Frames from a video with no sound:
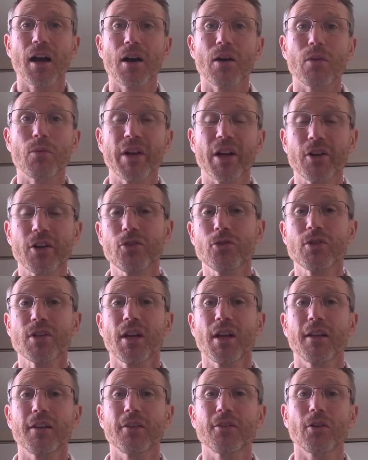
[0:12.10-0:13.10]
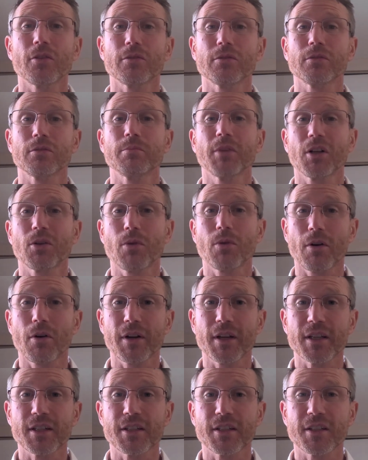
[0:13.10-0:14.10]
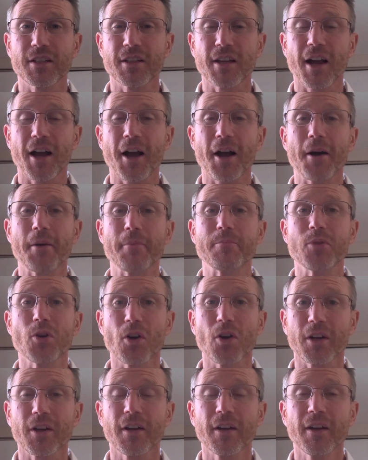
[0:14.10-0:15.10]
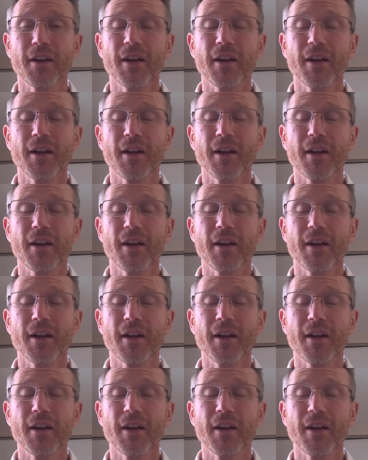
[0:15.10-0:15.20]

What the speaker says: we are using Donald Macquarie's book,